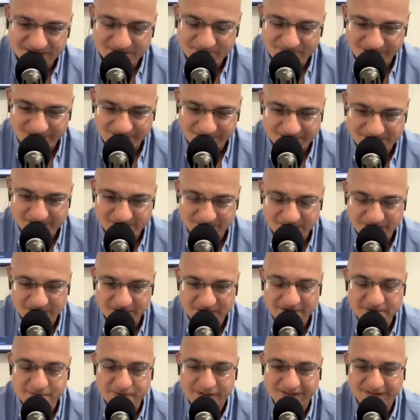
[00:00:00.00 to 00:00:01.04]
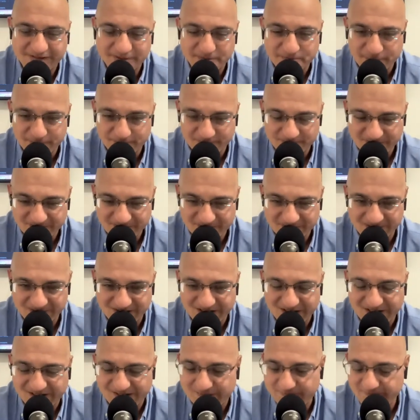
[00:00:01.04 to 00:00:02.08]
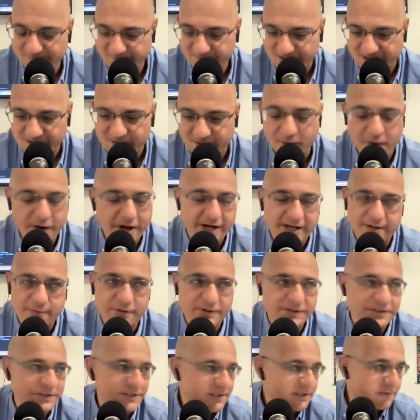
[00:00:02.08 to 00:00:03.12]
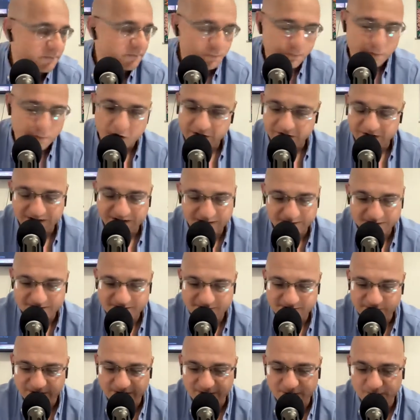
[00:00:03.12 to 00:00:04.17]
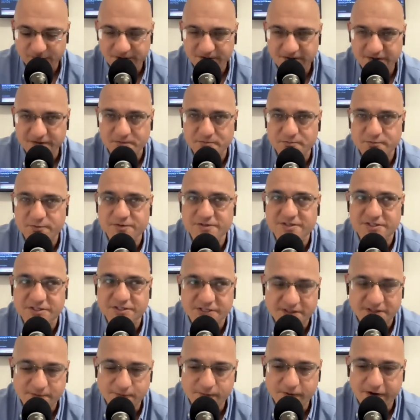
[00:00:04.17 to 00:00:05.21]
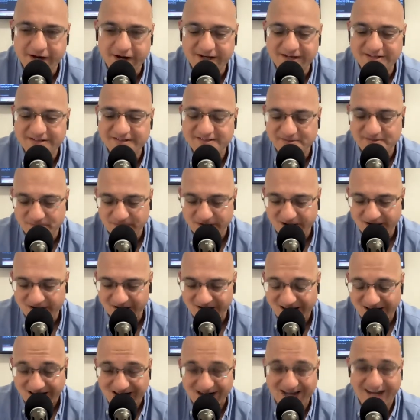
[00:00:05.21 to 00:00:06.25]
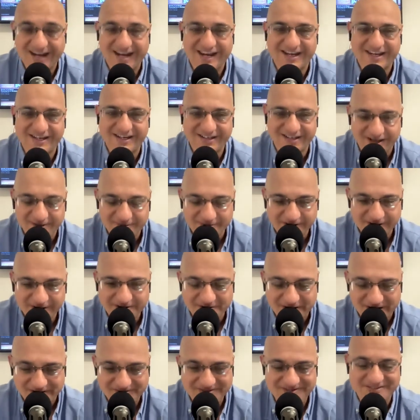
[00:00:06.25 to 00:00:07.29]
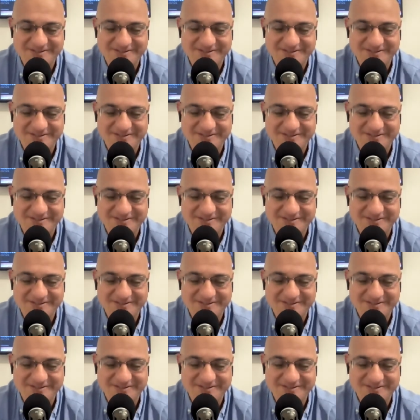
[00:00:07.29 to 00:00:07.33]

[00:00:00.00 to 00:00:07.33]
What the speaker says: Because when you greet the person at a fair or anywhere, just walking down the street with the most genuine smile, hey, how are you? How's